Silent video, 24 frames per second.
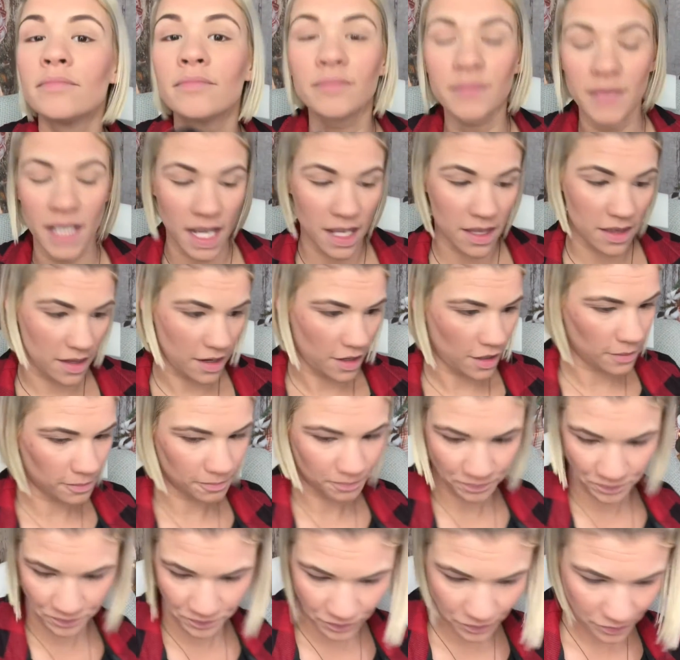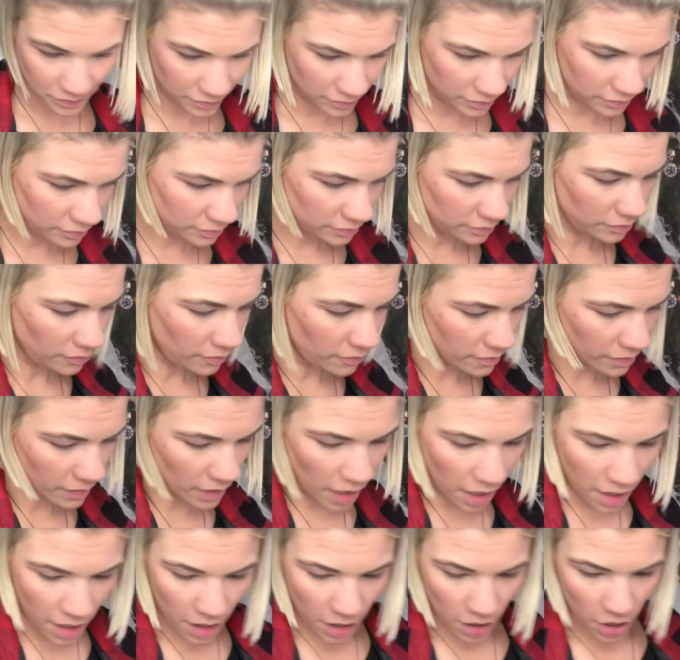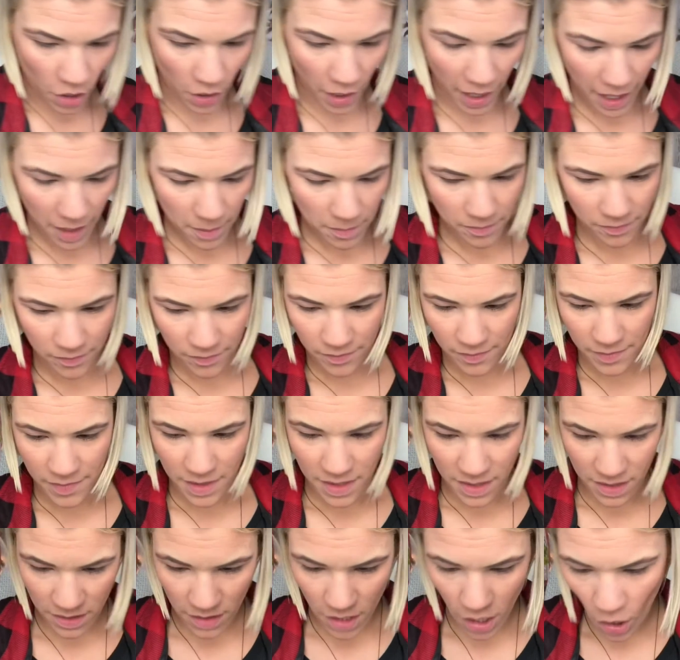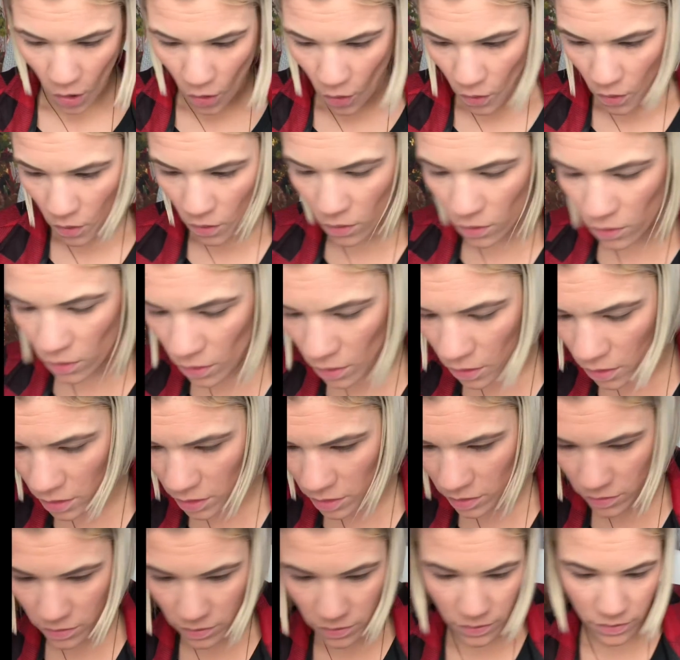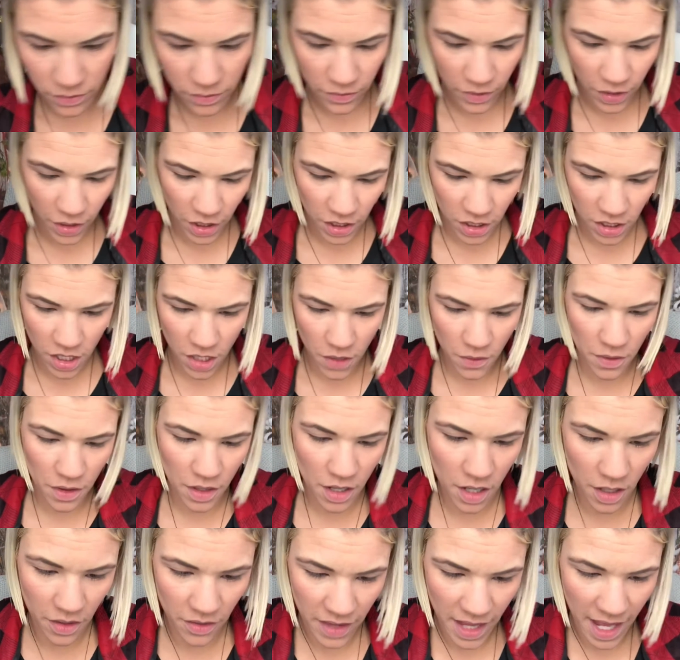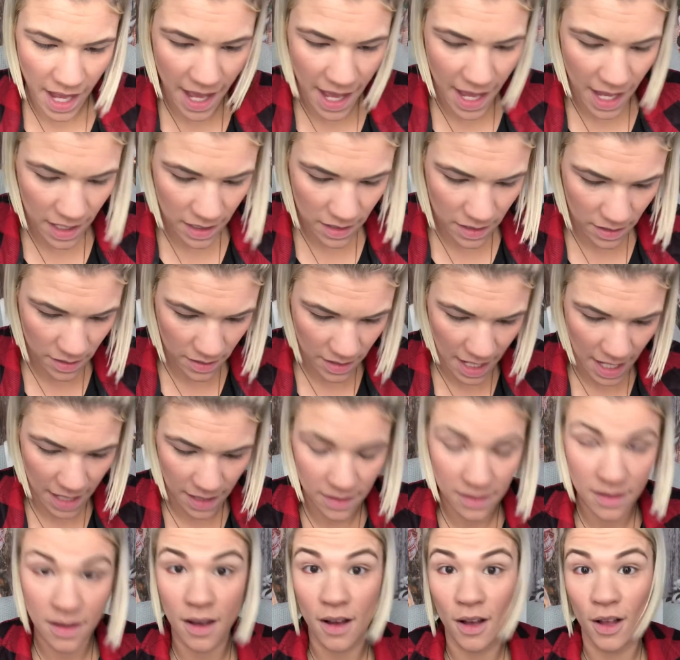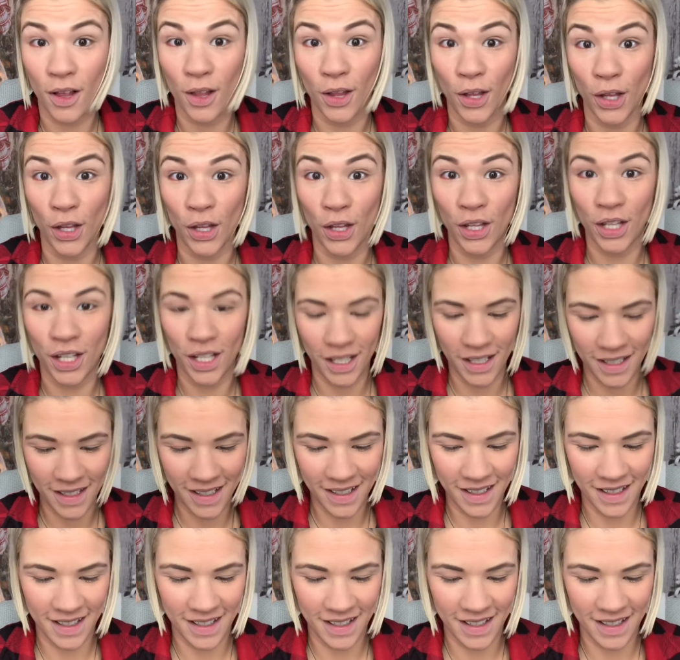And there. Okay, so we're good to go with all that. That's all good.